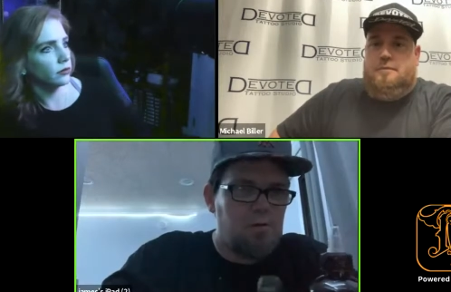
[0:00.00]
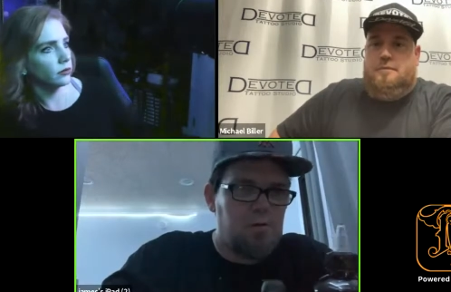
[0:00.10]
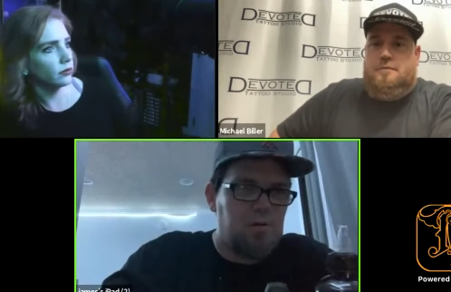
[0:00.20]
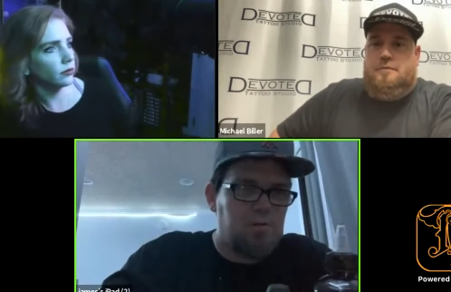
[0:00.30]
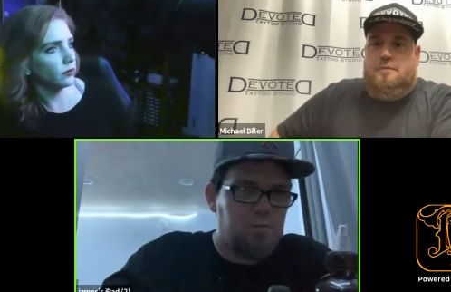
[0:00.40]

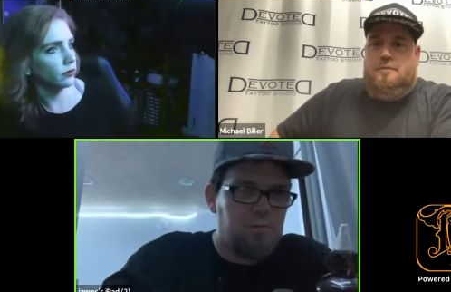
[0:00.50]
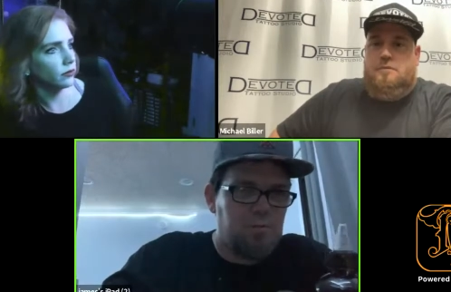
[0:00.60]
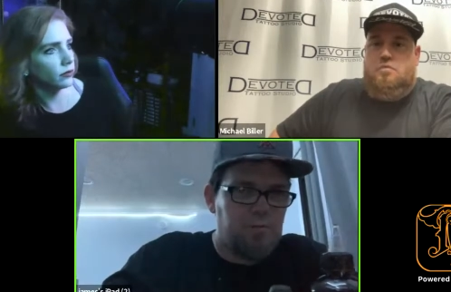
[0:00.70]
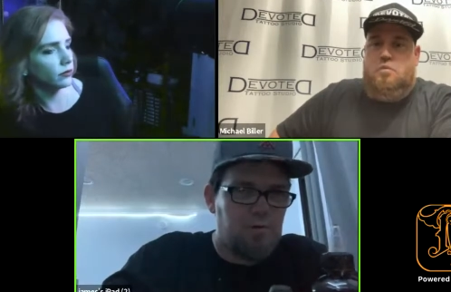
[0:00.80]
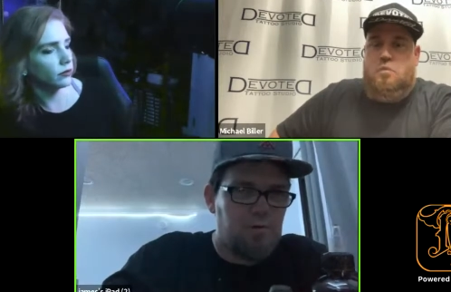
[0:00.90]
Speaker 1: trust
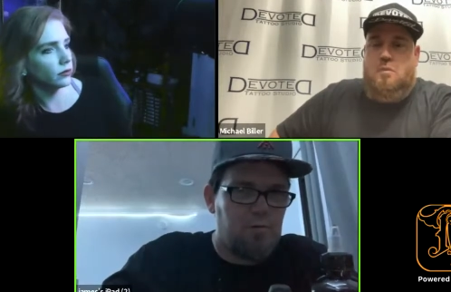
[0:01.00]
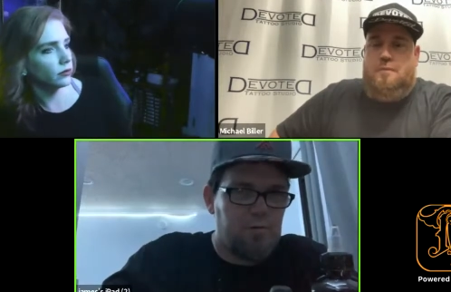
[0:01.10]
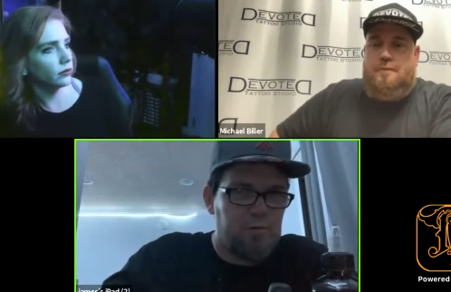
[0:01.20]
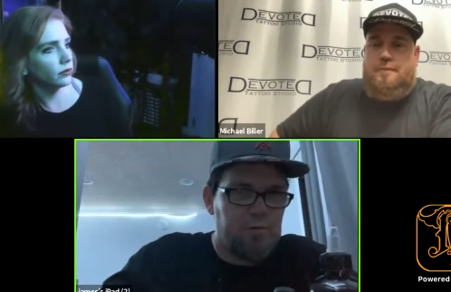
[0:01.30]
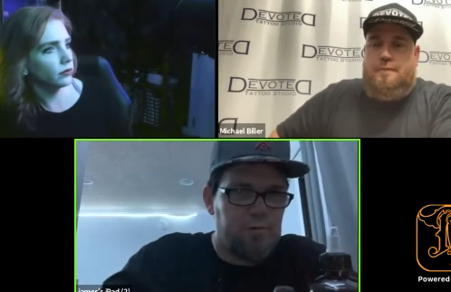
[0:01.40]
me, we
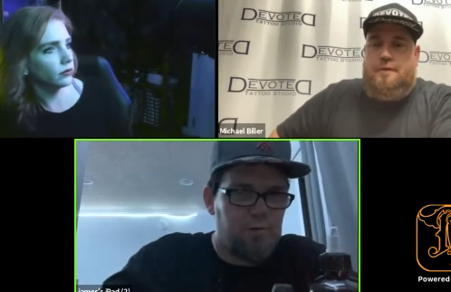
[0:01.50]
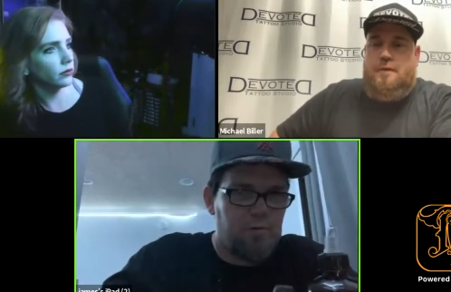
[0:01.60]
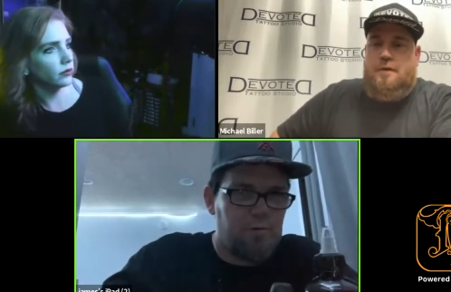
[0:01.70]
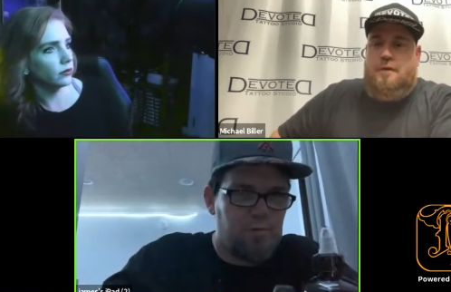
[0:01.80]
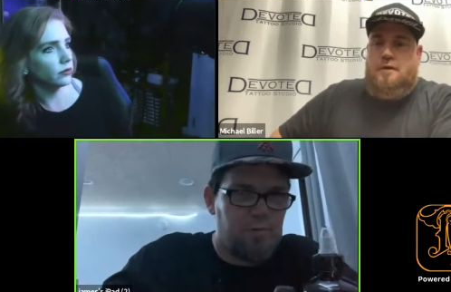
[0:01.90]
will. We we
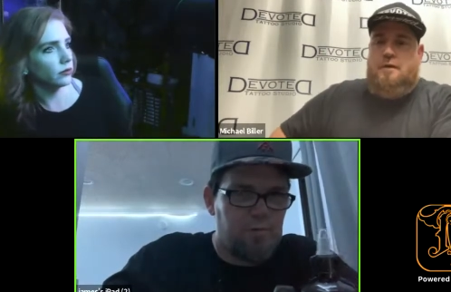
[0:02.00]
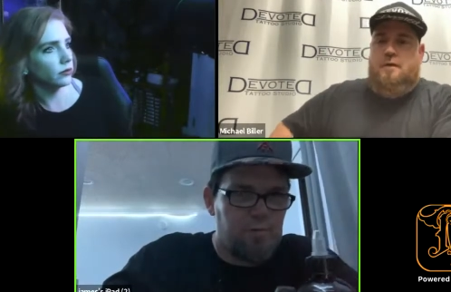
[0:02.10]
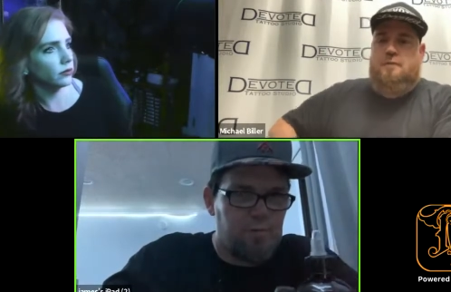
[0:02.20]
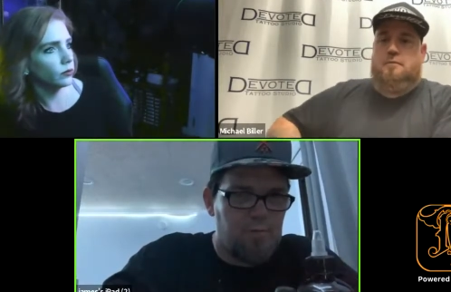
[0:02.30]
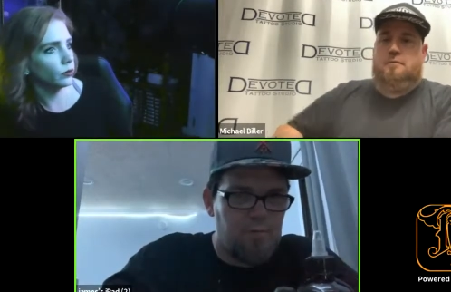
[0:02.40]
will.
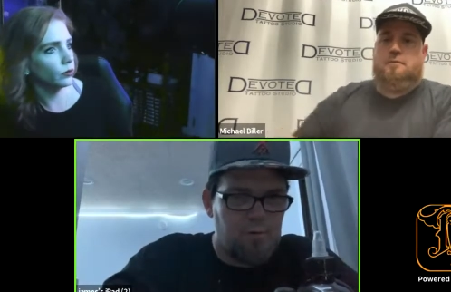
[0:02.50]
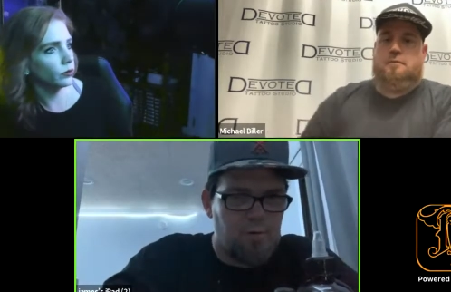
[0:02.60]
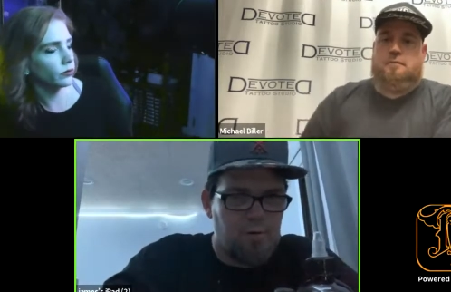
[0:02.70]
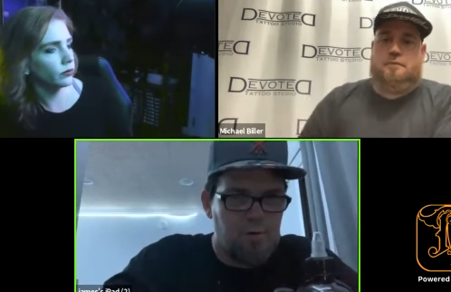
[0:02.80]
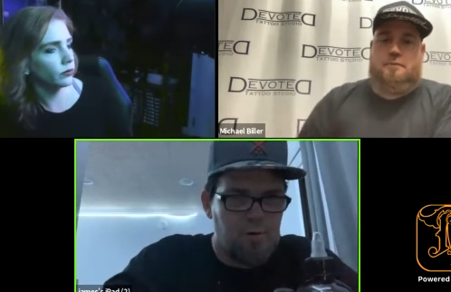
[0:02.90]
We,
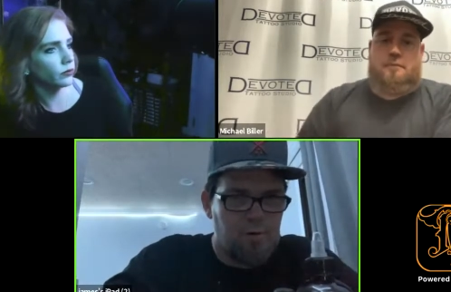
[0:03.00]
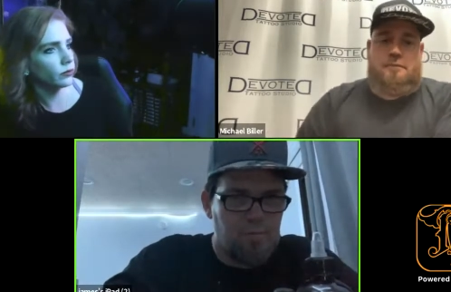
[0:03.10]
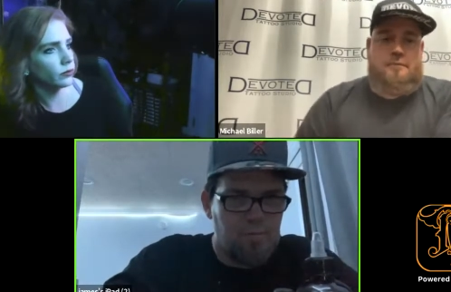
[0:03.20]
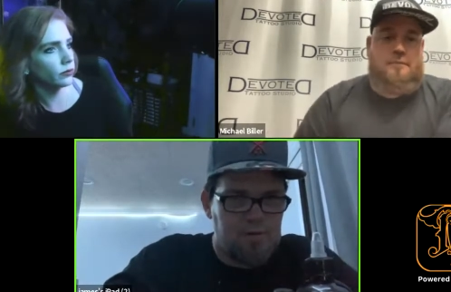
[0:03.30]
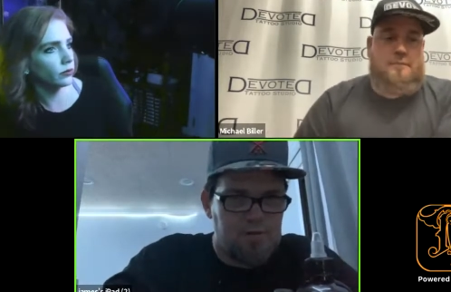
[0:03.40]

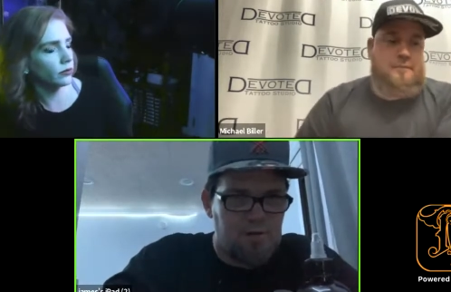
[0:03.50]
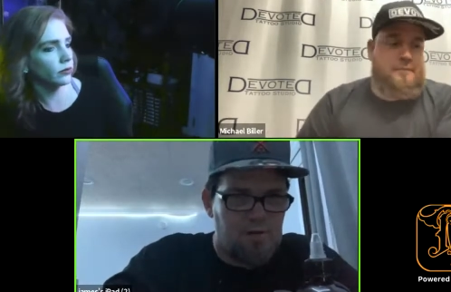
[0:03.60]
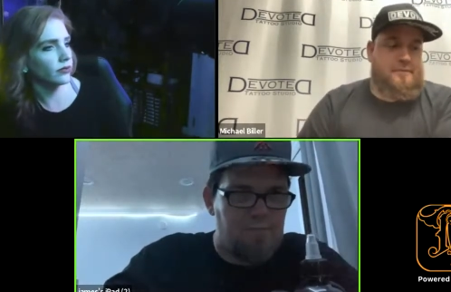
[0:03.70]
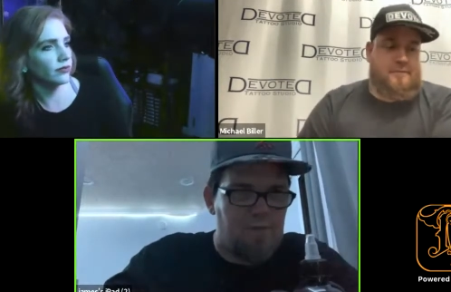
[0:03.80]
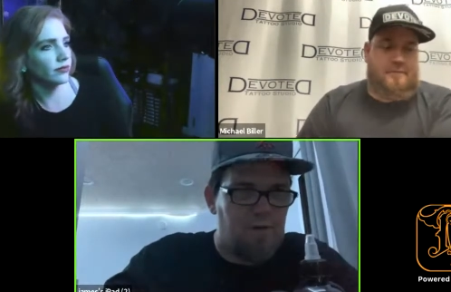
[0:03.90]
Lauren and
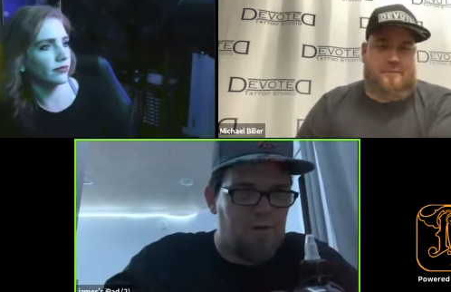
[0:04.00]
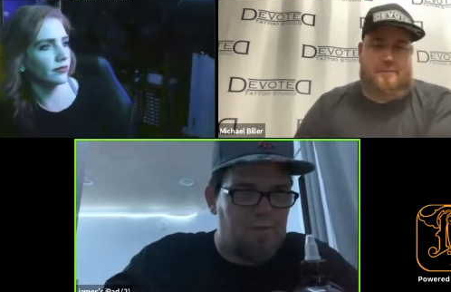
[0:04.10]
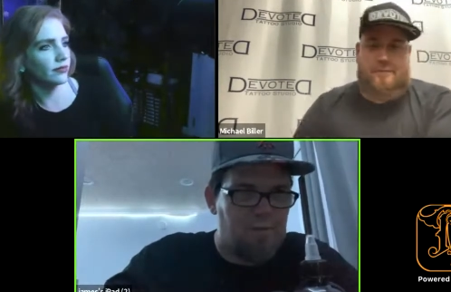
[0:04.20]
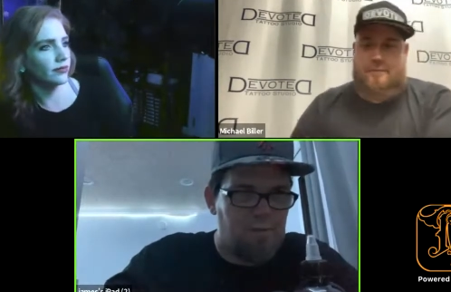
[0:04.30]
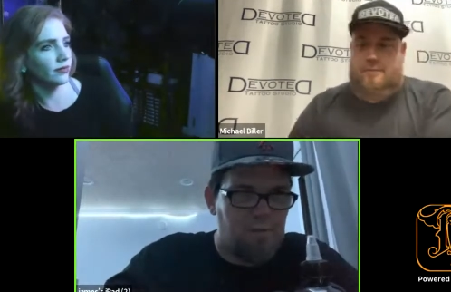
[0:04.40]
myself and
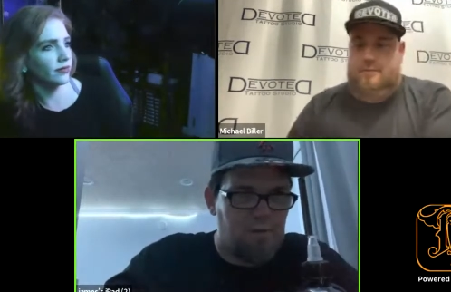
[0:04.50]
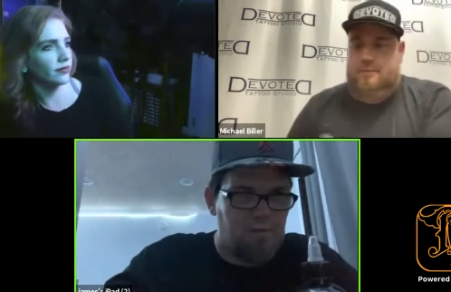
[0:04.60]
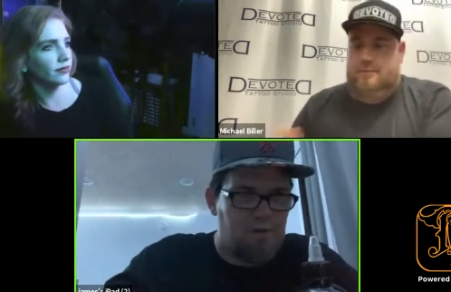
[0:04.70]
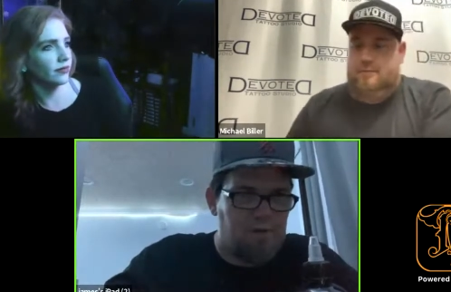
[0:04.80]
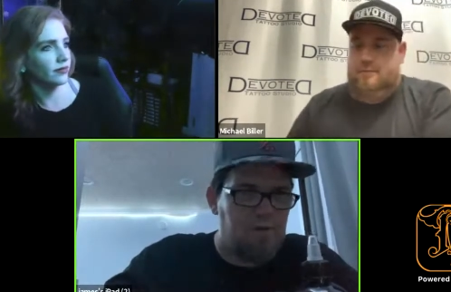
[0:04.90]
all the people that
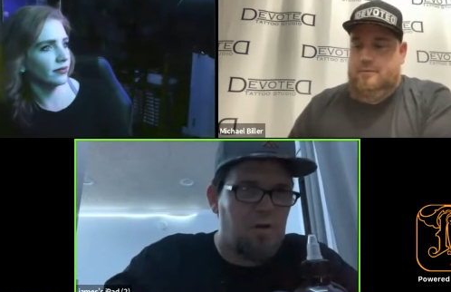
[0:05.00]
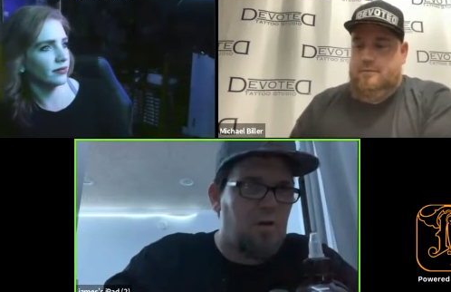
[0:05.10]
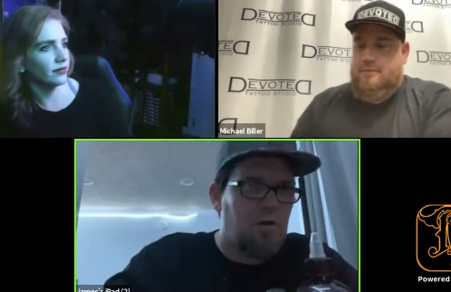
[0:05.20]
work for us